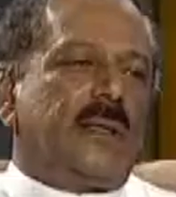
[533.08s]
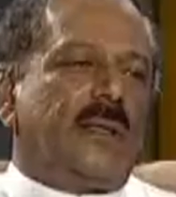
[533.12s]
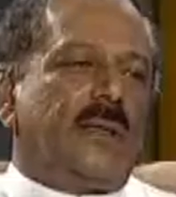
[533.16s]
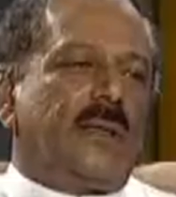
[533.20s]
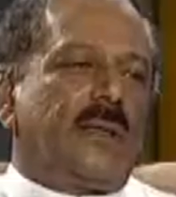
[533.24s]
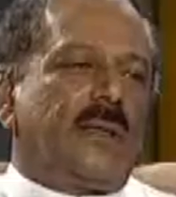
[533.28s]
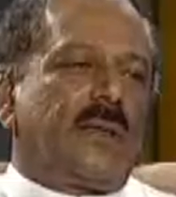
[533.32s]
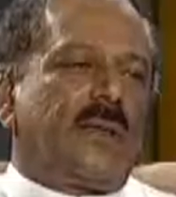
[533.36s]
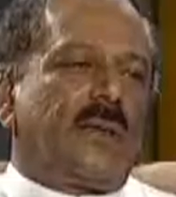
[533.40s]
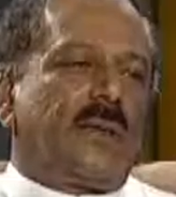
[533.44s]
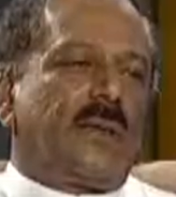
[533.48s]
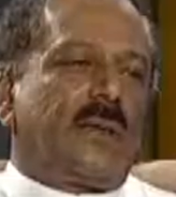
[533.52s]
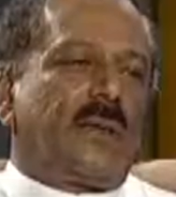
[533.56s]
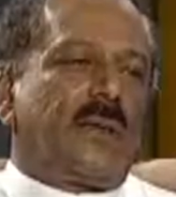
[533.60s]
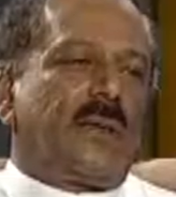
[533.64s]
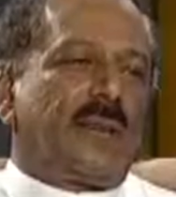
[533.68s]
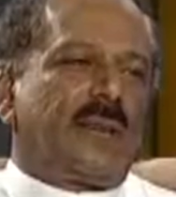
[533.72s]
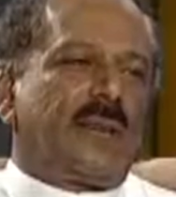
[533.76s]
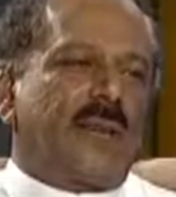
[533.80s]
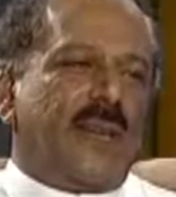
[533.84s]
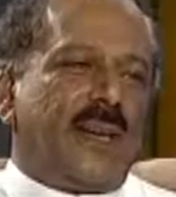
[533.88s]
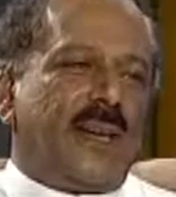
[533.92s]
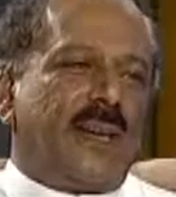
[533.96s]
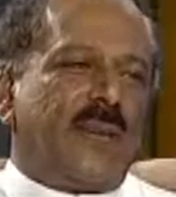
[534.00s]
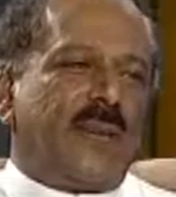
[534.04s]
electoral
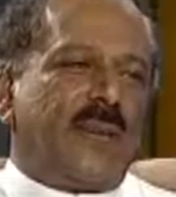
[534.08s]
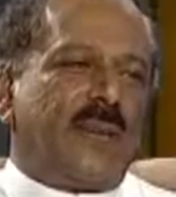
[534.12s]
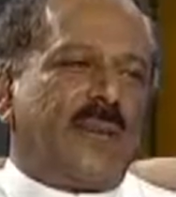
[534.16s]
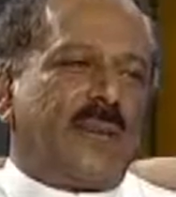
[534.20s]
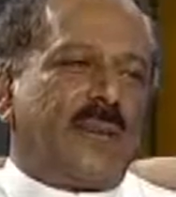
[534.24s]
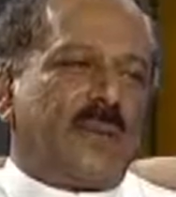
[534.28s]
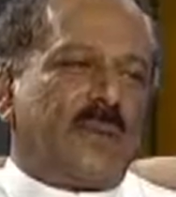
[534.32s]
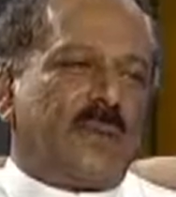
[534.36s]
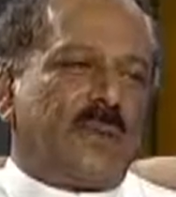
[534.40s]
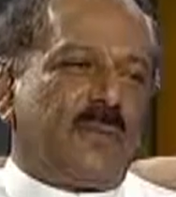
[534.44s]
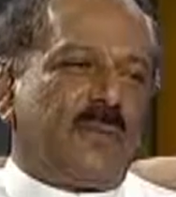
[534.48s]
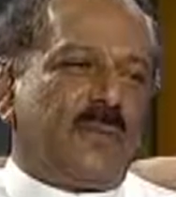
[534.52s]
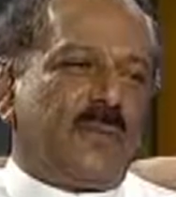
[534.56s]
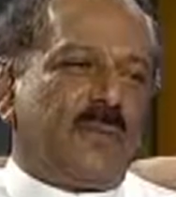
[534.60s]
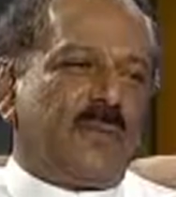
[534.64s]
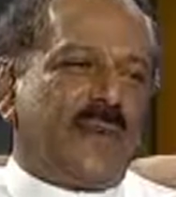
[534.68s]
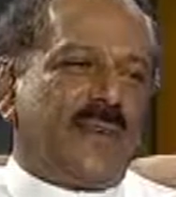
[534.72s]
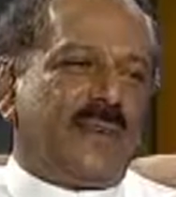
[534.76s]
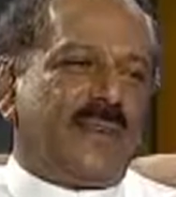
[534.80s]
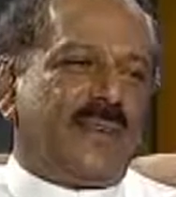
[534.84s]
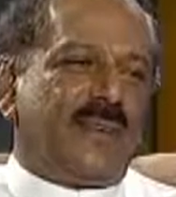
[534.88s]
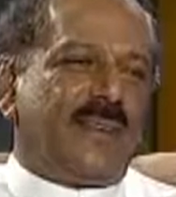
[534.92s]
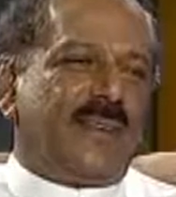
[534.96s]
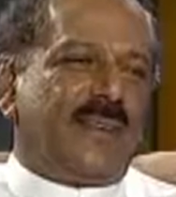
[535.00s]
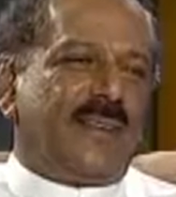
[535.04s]
changes for
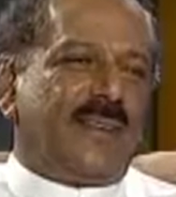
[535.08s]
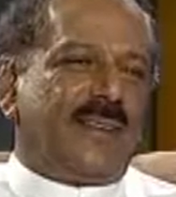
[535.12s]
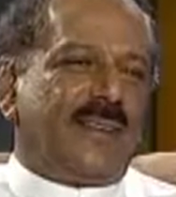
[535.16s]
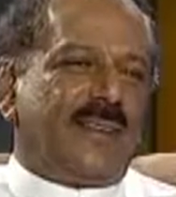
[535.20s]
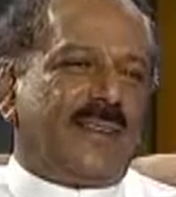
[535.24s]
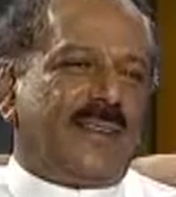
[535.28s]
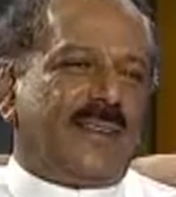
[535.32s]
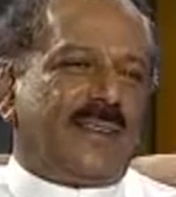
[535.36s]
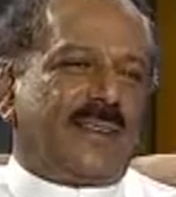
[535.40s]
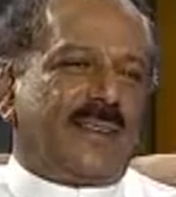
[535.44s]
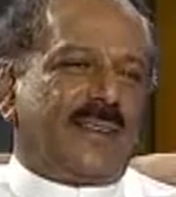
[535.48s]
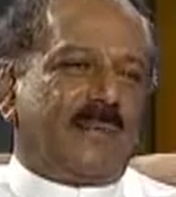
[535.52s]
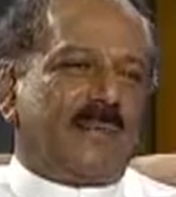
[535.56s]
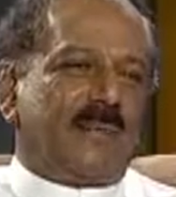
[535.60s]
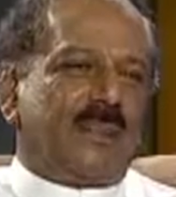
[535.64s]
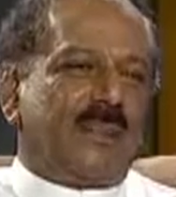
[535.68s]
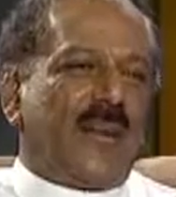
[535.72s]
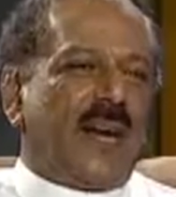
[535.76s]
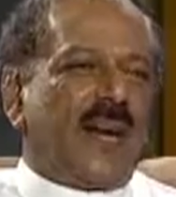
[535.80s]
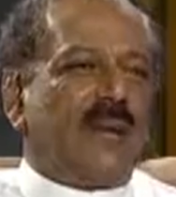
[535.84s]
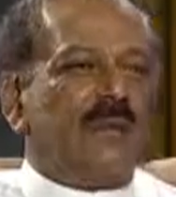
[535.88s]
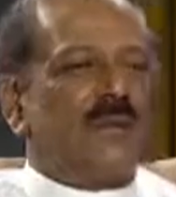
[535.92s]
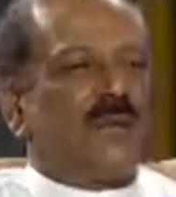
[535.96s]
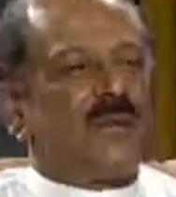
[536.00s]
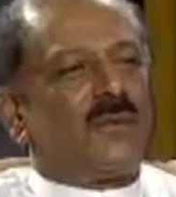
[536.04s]
women.
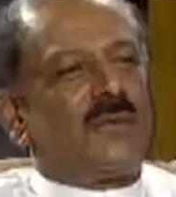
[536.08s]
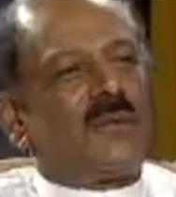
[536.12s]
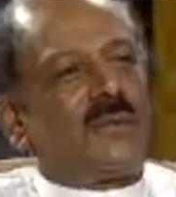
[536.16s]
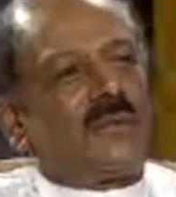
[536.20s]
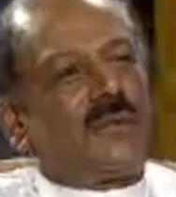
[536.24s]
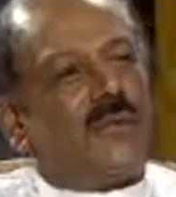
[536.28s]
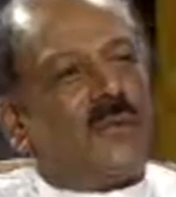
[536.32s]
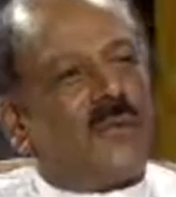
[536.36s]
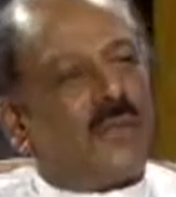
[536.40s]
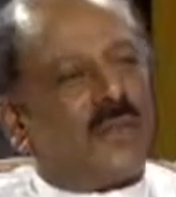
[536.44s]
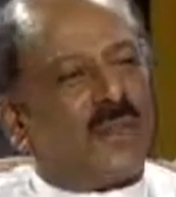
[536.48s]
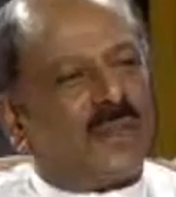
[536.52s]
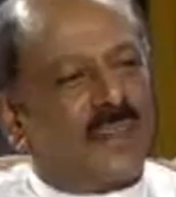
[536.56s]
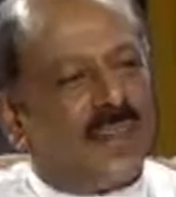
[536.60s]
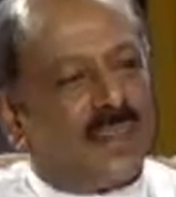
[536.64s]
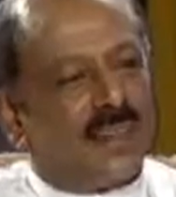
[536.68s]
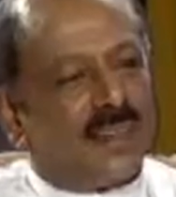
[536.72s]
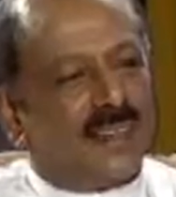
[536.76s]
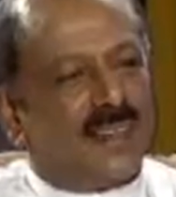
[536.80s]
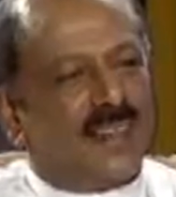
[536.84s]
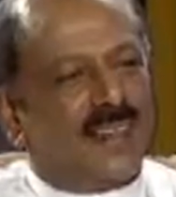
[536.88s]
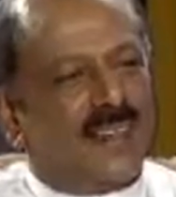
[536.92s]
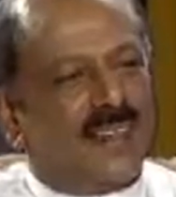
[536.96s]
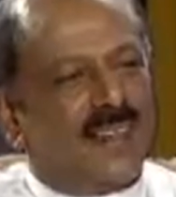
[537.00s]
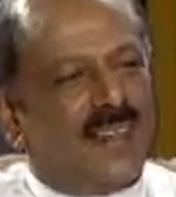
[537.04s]
Sometimes we don't
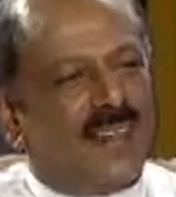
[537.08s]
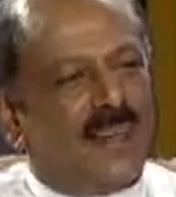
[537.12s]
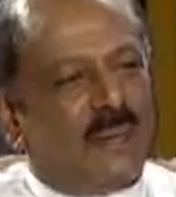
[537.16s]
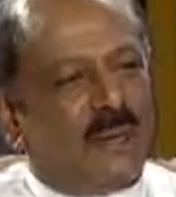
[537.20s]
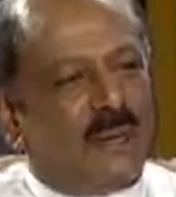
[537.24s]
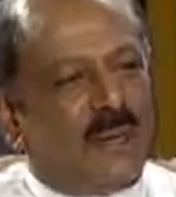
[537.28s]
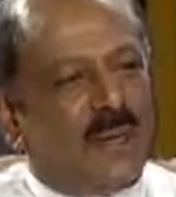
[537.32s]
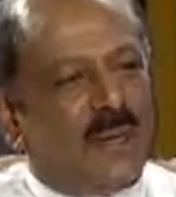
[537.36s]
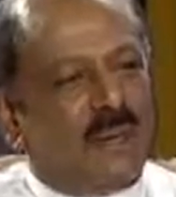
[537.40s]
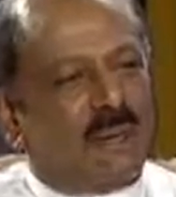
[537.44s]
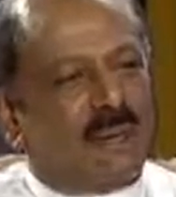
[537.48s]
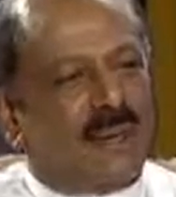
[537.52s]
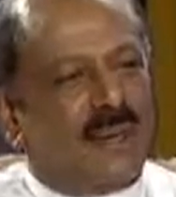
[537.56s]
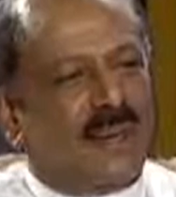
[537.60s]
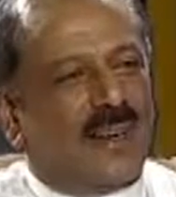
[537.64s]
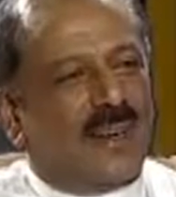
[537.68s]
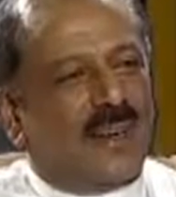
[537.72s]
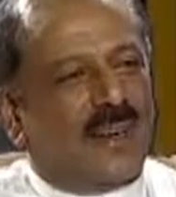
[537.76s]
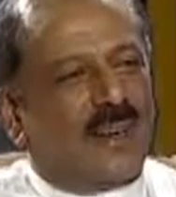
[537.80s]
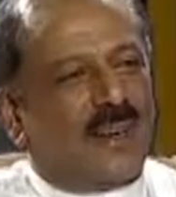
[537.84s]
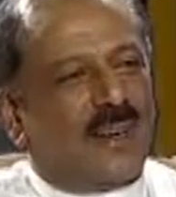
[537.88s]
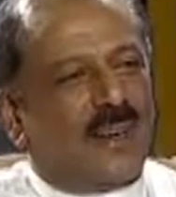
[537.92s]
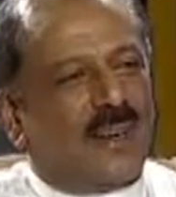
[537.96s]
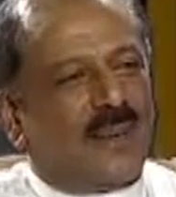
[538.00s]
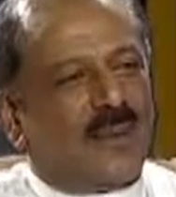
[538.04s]
get
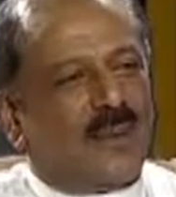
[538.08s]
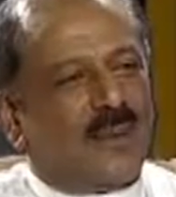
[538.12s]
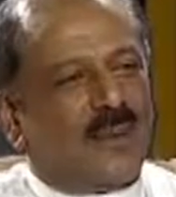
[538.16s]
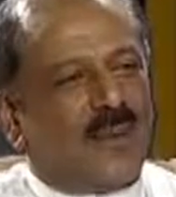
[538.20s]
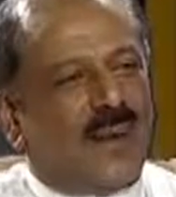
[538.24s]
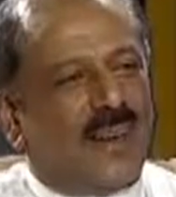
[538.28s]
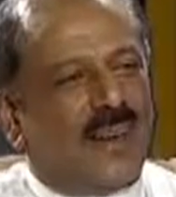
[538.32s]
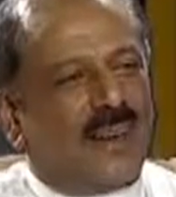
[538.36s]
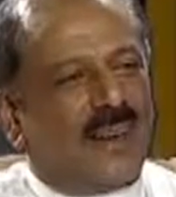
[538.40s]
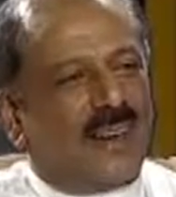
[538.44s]
people who are